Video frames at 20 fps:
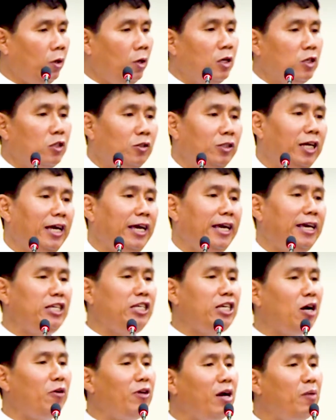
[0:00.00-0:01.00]
So that in
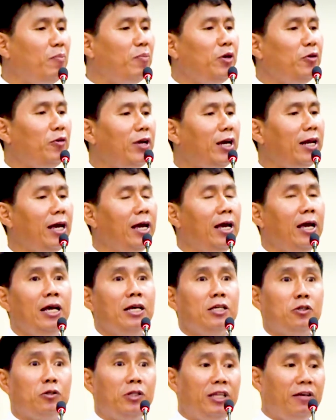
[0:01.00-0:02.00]
Nyaoyan period,
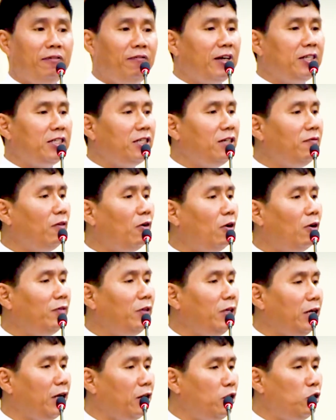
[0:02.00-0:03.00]
so the festival of
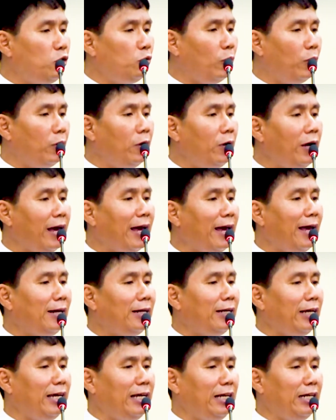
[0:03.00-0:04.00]
the Ganesh were
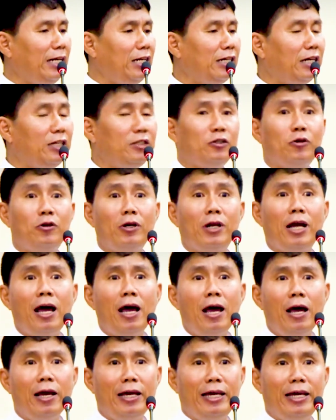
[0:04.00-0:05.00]
held in
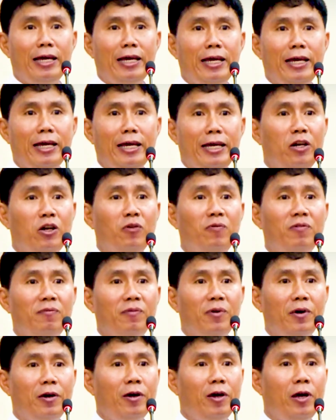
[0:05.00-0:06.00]
Nadola in
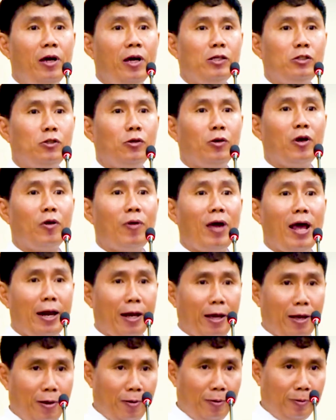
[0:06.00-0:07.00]
November, so grand.
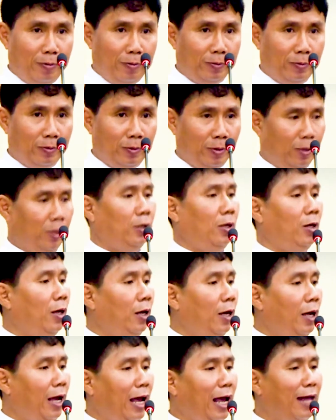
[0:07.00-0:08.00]

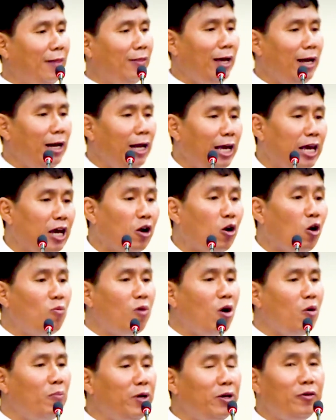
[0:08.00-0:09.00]
And then in
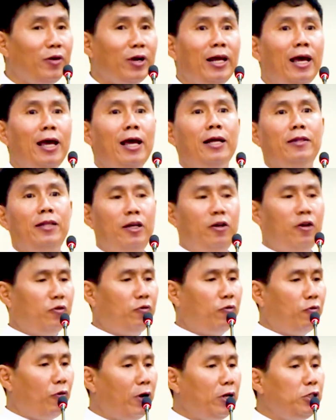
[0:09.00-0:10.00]
Khomang period, that
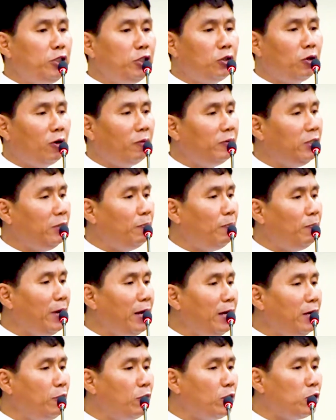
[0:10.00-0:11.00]
the tradition of the
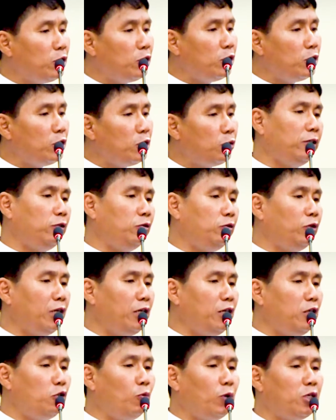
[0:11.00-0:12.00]
paying respect to
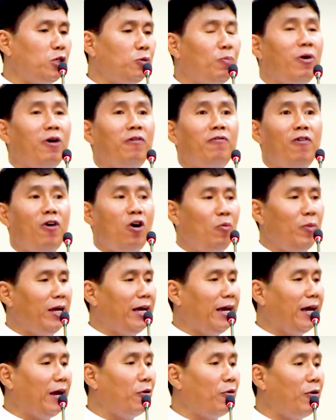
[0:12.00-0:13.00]
Ganesh was performed
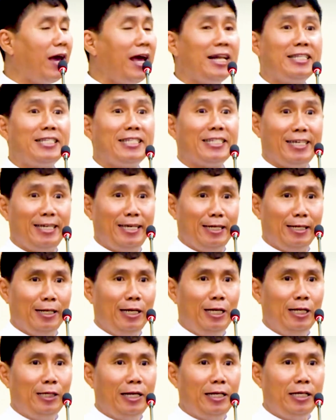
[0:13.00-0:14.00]
in grand scale.
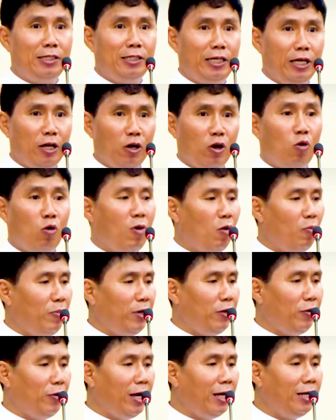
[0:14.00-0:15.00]
That is in Khomang
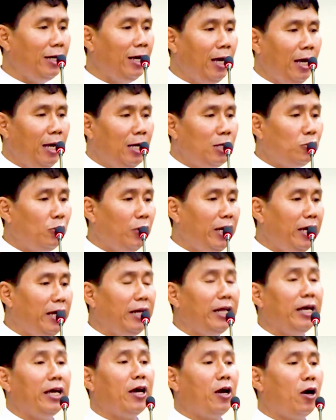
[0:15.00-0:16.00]
period. So
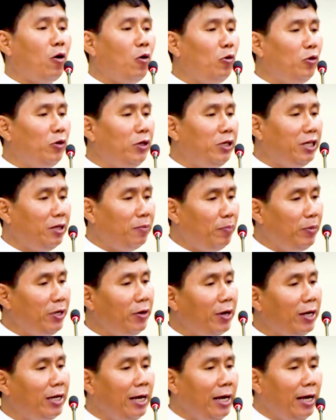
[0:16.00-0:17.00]
in colonial
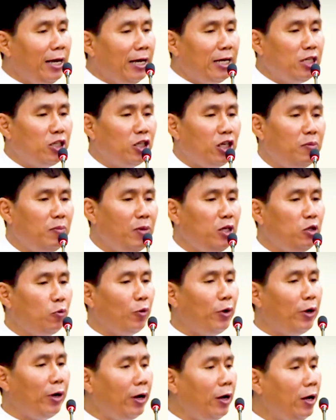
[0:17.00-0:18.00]
period, his image
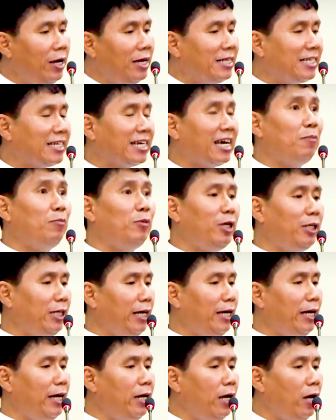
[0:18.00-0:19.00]
were sculpted
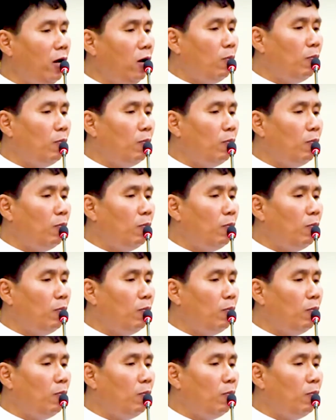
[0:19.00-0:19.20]
in